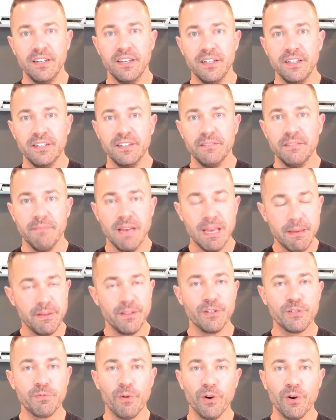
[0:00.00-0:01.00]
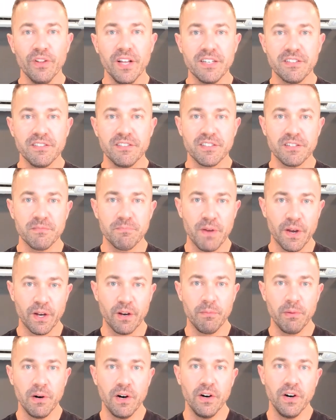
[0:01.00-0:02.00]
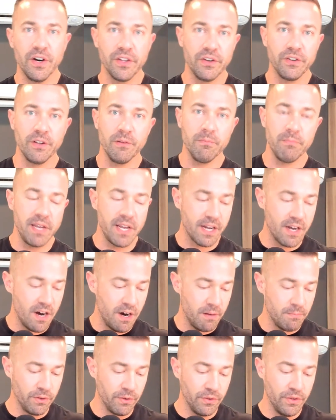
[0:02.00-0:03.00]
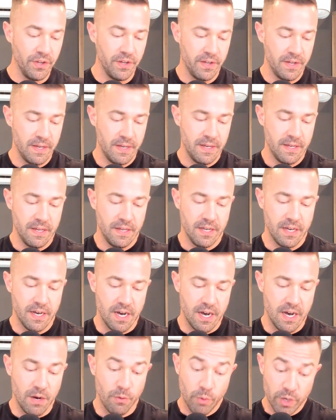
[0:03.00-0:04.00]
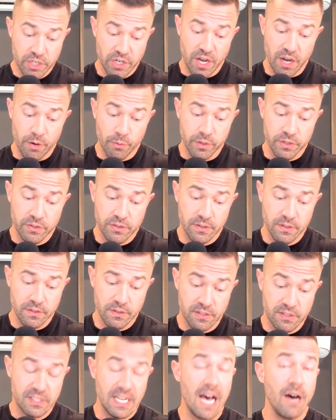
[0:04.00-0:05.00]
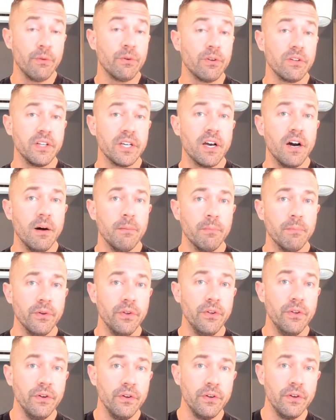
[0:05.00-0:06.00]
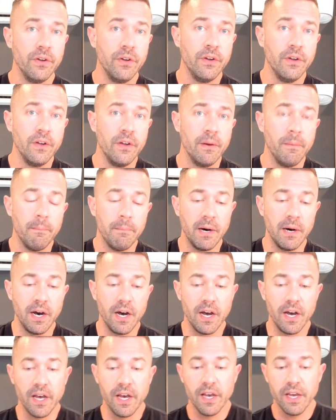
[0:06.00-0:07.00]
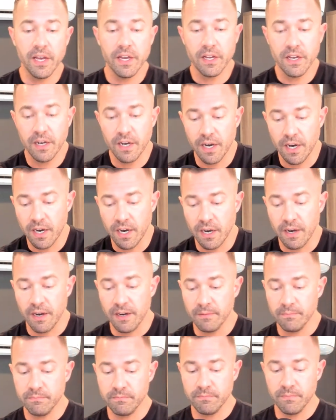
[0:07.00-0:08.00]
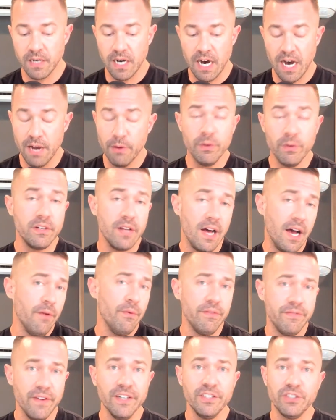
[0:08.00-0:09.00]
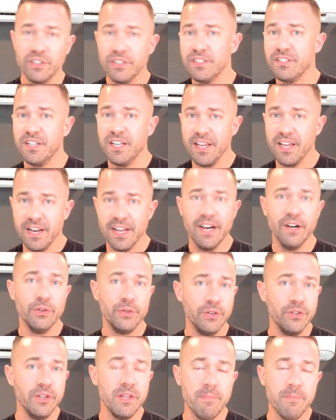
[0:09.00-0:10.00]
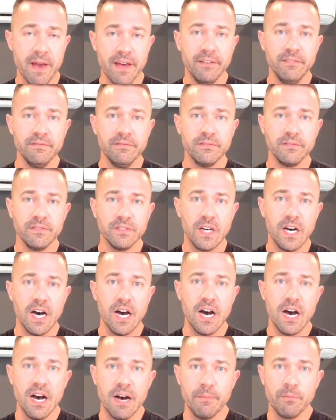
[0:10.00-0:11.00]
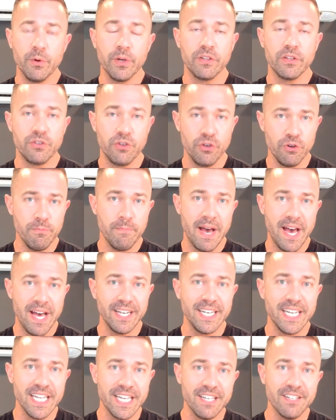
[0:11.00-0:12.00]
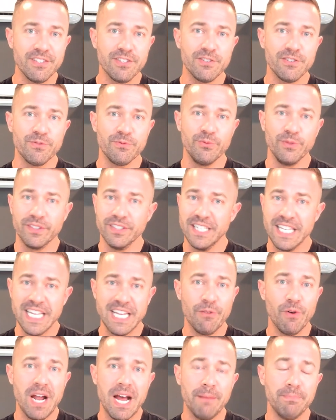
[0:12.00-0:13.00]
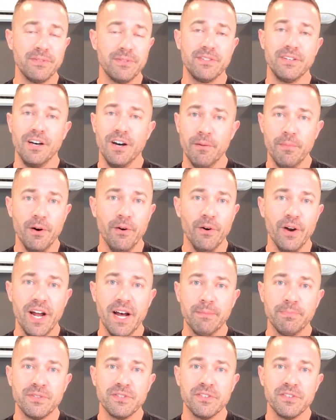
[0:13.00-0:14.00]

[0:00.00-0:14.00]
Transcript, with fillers: Maybe there's more lessons in pickleball other than being humbled, uh, which I was soundly humbled by. Um, I would I would venture to say an elderly man um, with two bad knees, with knee wraps, elbow wraps.